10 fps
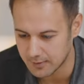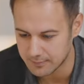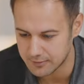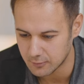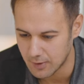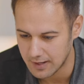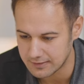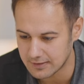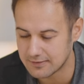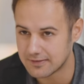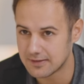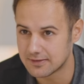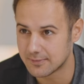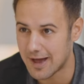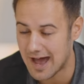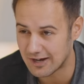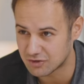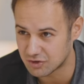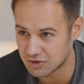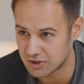might be a wine that has seen some
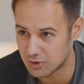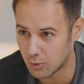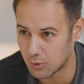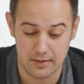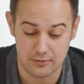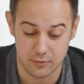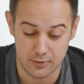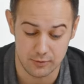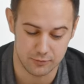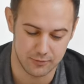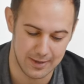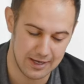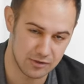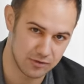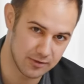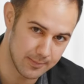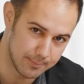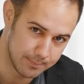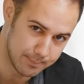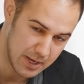oxygen. So either some age in
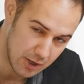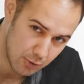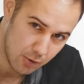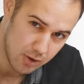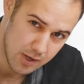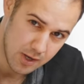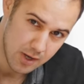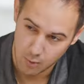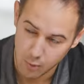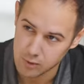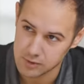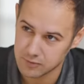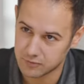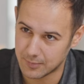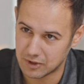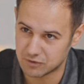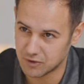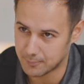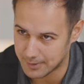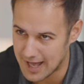the barrel or some age in
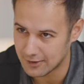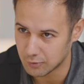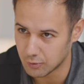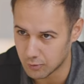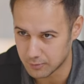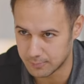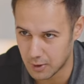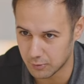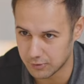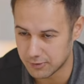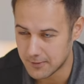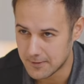the bottle or both.